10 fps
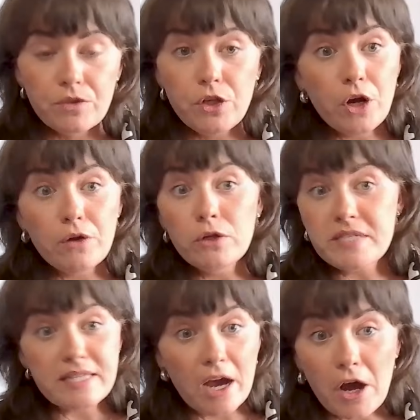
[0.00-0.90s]

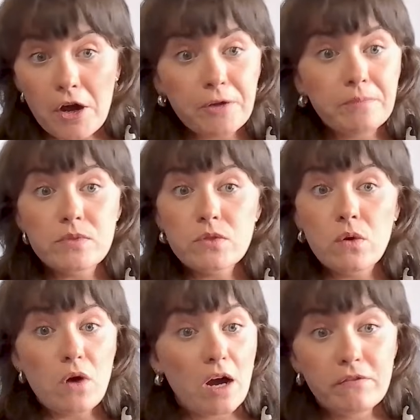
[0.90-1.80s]
losing their homes
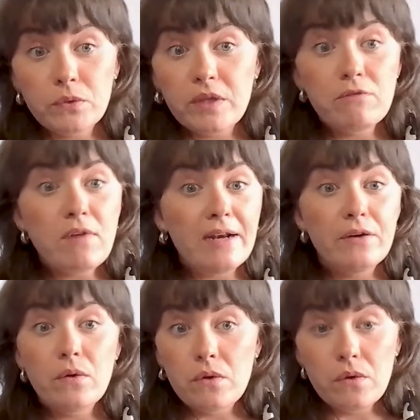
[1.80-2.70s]
or can't afford their
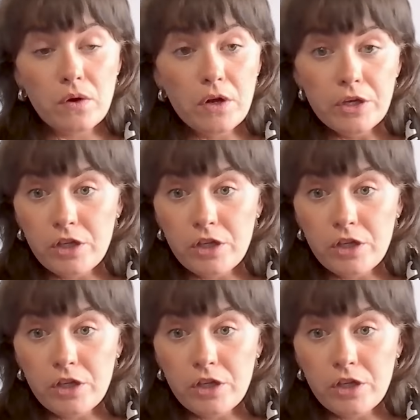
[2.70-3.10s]
rent, or,